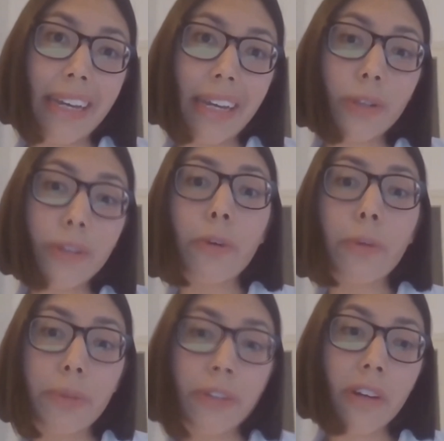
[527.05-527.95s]
and also
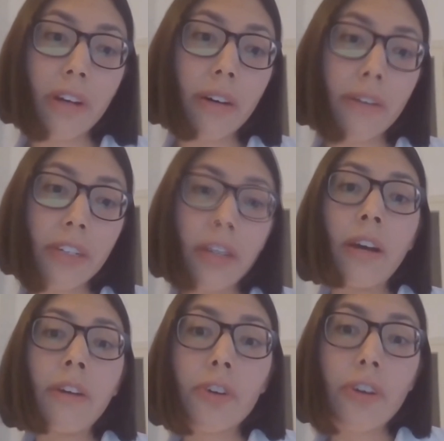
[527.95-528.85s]
preserved
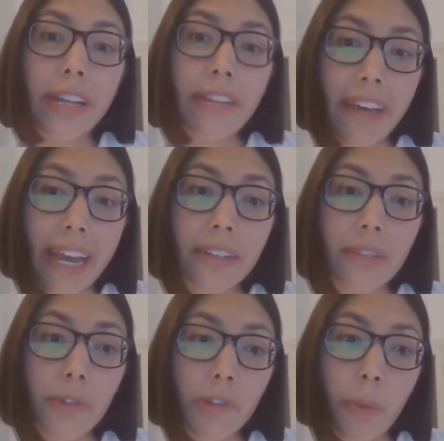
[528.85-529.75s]
for an
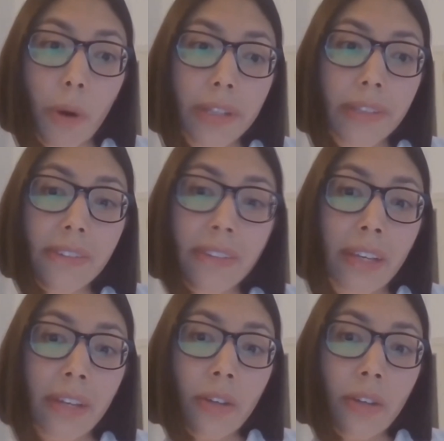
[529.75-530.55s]
effective response